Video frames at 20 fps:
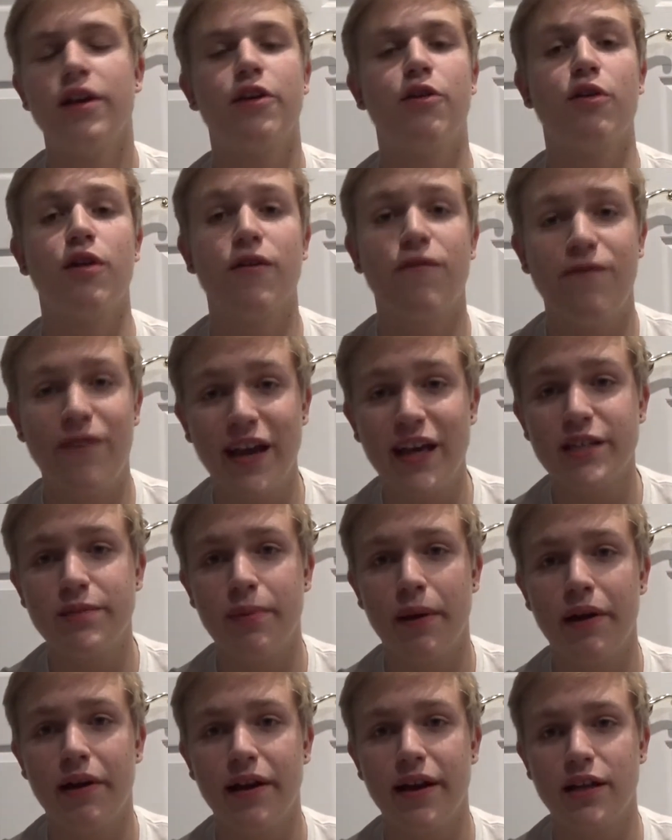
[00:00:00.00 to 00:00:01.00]
going with
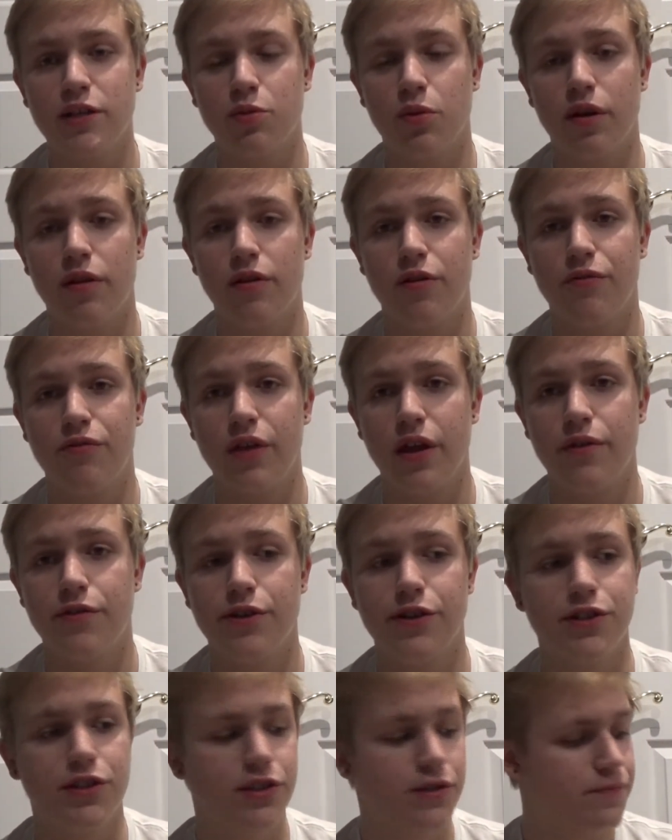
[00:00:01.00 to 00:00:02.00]
Fazeberry as one of your
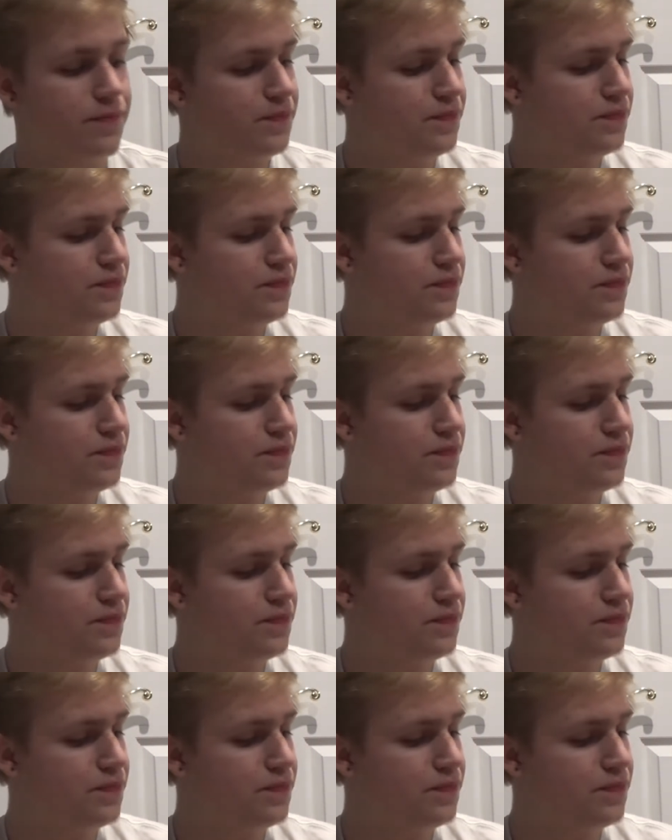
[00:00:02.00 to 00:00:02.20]
flavors.